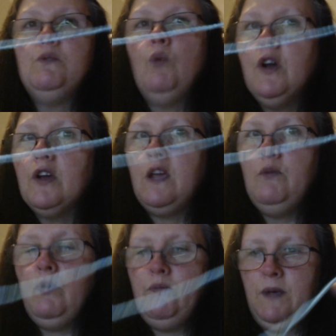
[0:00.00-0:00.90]

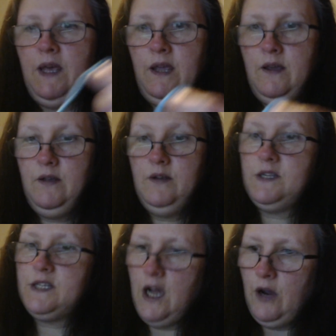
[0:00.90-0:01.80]
working with B.
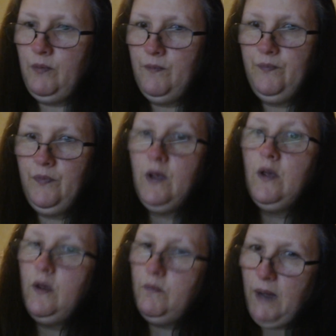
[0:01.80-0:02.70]
So
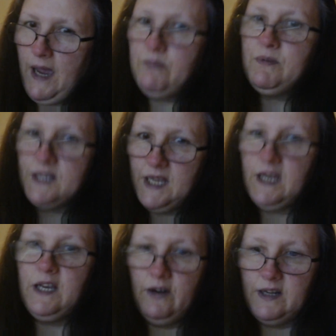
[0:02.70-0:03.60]
pay
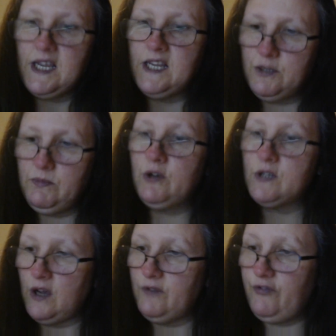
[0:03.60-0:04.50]
particular attention, because
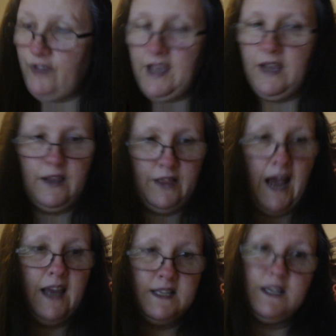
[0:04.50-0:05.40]
I think
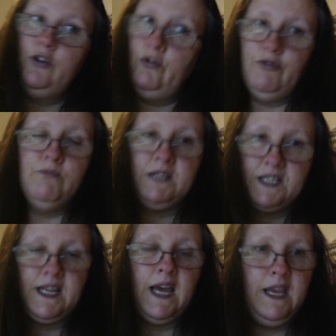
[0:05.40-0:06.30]
that is another
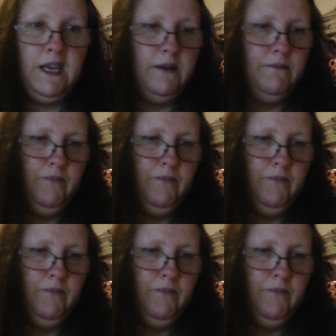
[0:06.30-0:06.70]
mistake,